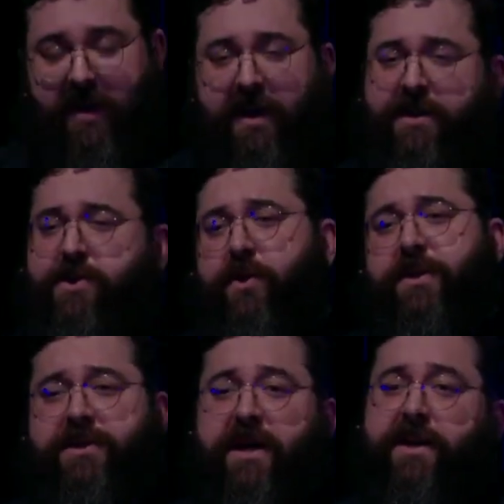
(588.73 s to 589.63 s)
It's not
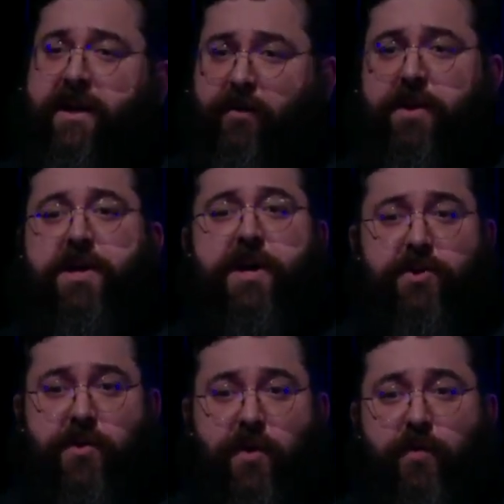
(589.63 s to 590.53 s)
exactly the
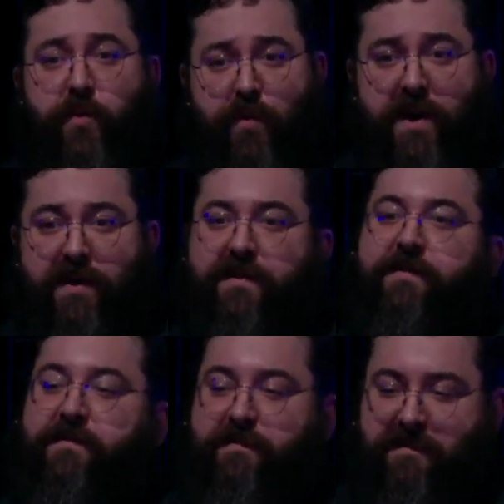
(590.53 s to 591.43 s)
authentication code we want,
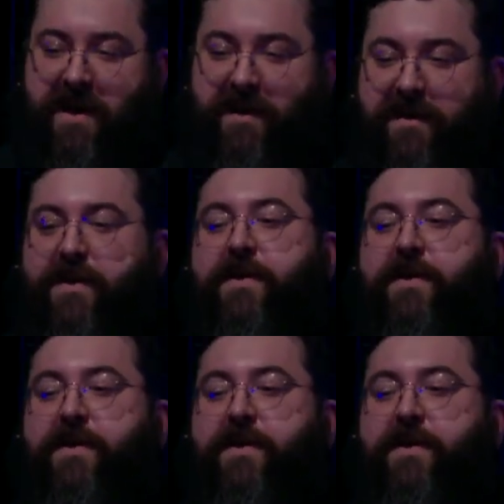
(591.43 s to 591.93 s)
but